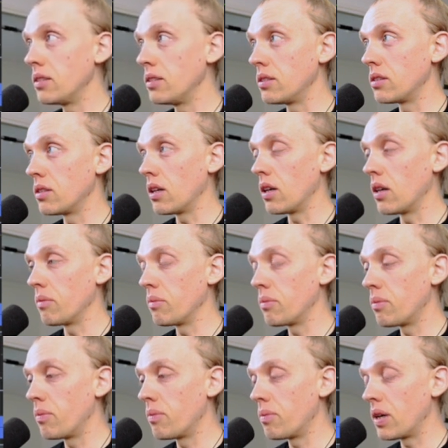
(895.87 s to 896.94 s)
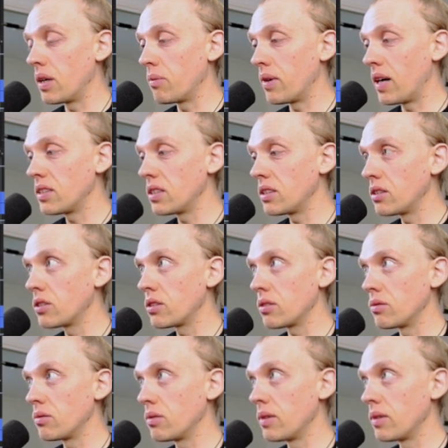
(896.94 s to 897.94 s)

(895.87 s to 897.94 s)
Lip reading: this presence